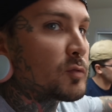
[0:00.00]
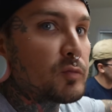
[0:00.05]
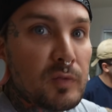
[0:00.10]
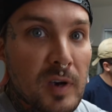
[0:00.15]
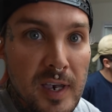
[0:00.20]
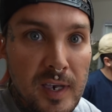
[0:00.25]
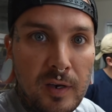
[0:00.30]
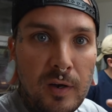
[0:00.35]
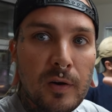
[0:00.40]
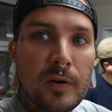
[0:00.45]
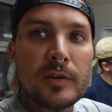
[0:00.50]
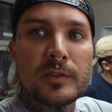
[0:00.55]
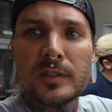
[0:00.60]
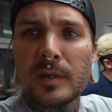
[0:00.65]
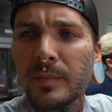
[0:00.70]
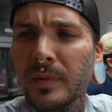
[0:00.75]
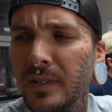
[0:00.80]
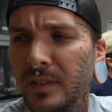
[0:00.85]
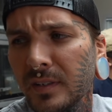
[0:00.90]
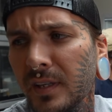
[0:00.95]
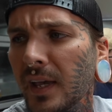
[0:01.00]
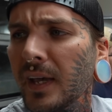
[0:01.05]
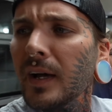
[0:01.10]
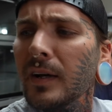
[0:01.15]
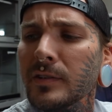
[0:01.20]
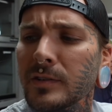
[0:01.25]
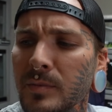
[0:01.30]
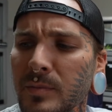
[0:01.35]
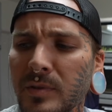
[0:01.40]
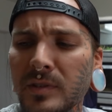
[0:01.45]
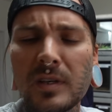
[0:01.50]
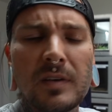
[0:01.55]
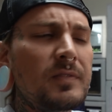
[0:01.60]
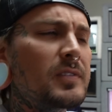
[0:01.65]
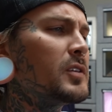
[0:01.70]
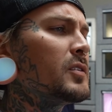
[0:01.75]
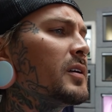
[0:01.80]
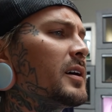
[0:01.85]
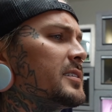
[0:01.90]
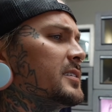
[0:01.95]
rankles. I'm gonna take out some stuff that
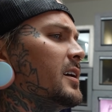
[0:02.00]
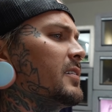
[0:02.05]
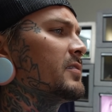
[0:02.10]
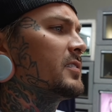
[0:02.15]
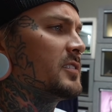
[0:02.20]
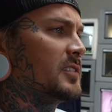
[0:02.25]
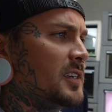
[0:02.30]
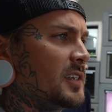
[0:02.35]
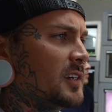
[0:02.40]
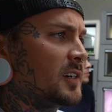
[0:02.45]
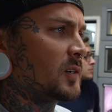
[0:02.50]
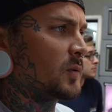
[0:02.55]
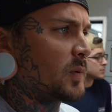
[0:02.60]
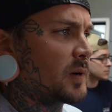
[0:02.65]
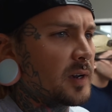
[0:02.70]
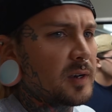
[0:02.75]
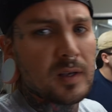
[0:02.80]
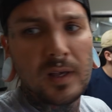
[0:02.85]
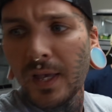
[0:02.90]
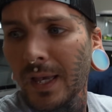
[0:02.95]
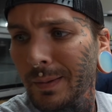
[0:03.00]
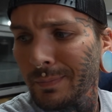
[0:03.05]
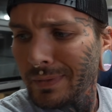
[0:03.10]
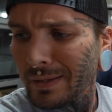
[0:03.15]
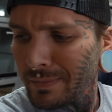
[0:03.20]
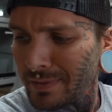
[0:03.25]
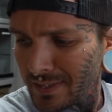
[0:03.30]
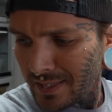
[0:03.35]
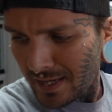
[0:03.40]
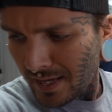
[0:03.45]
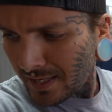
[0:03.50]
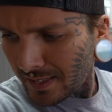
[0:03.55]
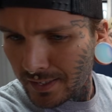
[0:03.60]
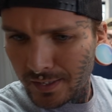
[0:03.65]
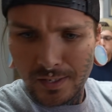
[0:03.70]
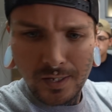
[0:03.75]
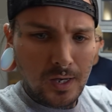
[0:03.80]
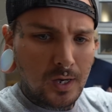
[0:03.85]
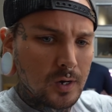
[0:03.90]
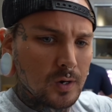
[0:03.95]
you guys haven't seen in a while, maybe the
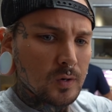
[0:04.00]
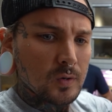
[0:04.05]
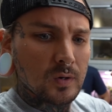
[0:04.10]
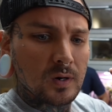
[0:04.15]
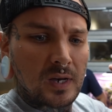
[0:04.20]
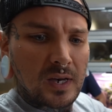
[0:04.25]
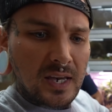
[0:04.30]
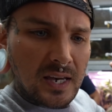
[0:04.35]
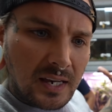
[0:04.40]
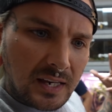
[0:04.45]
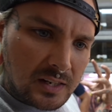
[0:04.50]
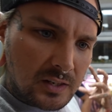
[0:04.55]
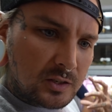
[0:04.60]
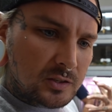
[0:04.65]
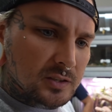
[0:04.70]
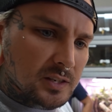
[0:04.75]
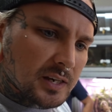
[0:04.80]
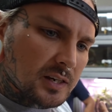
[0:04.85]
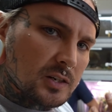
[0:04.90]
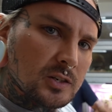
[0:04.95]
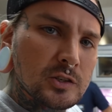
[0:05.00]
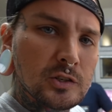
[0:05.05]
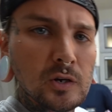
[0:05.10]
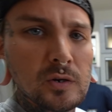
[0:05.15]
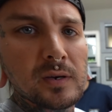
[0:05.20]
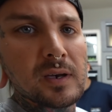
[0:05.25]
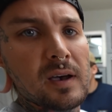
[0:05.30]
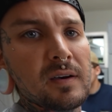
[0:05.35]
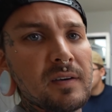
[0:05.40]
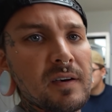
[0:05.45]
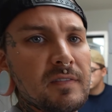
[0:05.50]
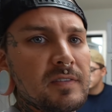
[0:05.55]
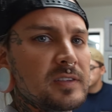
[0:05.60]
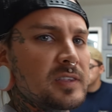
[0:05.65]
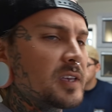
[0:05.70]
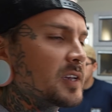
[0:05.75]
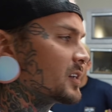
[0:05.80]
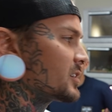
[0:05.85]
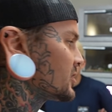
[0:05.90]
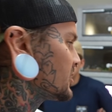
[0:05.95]
indigo, and just like show you how everything is